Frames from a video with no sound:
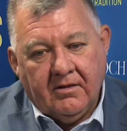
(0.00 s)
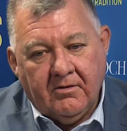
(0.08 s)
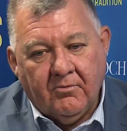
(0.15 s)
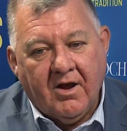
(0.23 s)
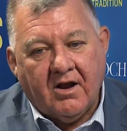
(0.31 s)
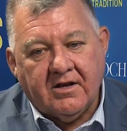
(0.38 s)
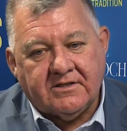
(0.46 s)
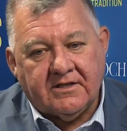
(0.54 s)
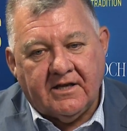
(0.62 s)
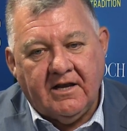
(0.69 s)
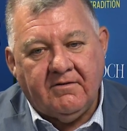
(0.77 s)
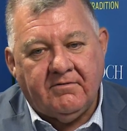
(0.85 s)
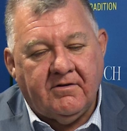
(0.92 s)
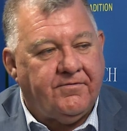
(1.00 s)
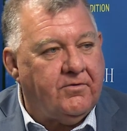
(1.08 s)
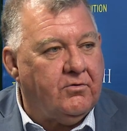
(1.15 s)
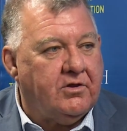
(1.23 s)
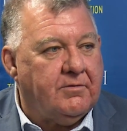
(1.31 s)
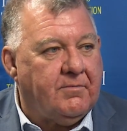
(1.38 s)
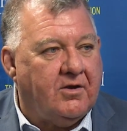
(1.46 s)
The reality is, even if
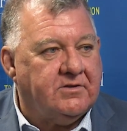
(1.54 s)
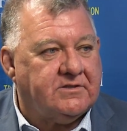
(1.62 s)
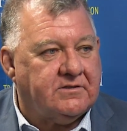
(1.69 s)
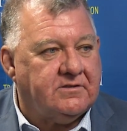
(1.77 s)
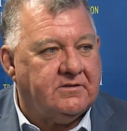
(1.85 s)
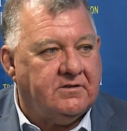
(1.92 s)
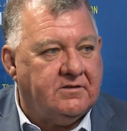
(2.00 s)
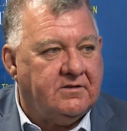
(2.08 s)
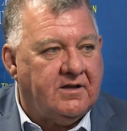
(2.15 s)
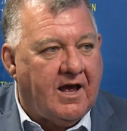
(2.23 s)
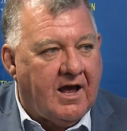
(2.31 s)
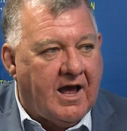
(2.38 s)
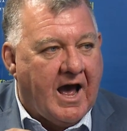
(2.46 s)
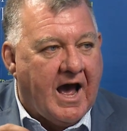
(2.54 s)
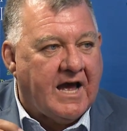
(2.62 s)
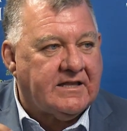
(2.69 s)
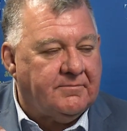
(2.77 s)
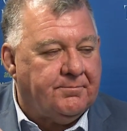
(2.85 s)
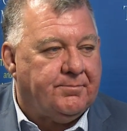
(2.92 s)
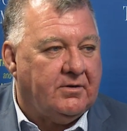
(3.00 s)
you are the most
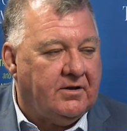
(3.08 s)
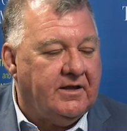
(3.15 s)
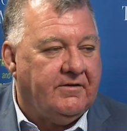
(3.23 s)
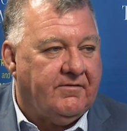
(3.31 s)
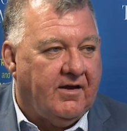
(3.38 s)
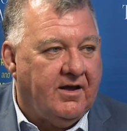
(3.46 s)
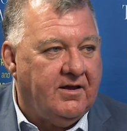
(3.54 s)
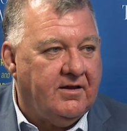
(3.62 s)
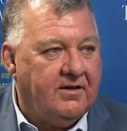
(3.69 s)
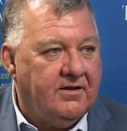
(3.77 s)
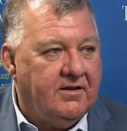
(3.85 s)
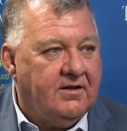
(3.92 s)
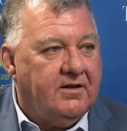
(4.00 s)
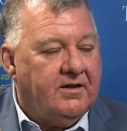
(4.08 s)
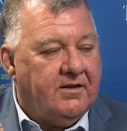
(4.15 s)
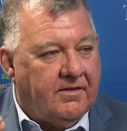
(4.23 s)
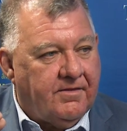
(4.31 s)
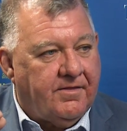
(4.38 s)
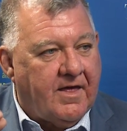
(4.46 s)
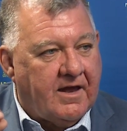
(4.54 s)
ardent believer
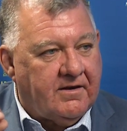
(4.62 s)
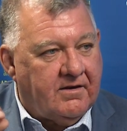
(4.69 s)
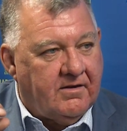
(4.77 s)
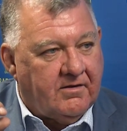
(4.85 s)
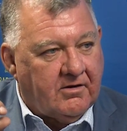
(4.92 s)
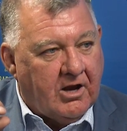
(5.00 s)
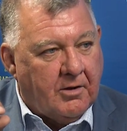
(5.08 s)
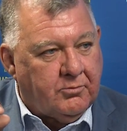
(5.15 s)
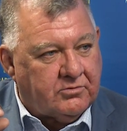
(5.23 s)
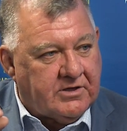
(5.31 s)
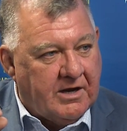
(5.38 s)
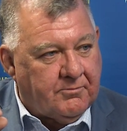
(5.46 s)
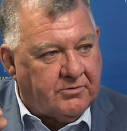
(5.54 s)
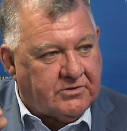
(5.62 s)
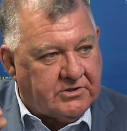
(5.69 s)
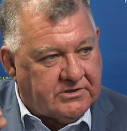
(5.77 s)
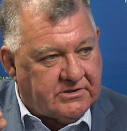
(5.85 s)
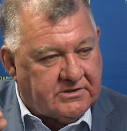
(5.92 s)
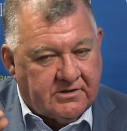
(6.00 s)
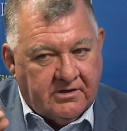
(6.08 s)
that the global
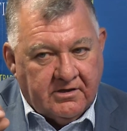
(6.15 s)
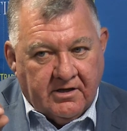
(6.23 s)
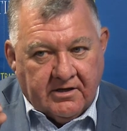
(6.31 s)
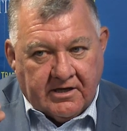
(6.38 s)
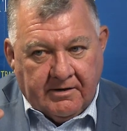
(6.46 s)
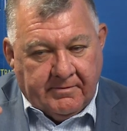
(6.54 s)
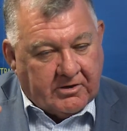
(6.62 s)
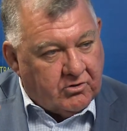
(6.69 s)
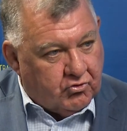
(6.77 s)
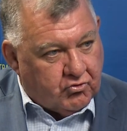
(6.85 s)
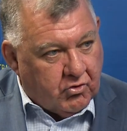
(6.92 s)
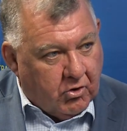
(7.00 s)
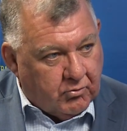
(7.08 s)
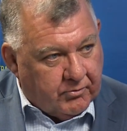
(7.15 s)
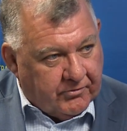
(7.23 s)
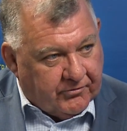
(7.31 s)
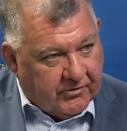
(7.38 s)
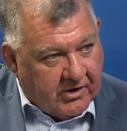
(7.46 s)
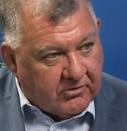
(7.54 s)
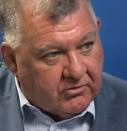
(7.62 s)
temperatures can be controlled with
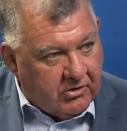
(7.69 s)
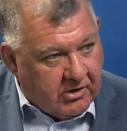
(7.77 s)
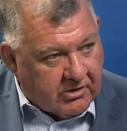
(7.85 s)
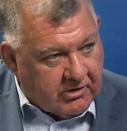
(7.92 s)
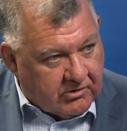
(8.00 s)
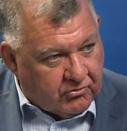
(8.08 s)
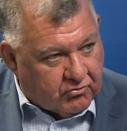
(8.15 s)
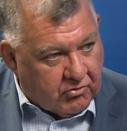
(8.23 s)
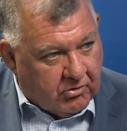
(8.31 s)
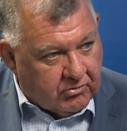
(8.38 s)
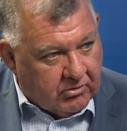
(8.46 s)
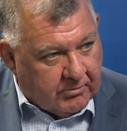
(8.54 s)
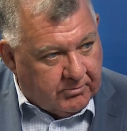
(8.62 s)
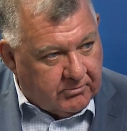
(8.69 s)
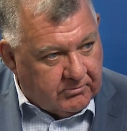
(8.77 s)
CO2 like a control knob,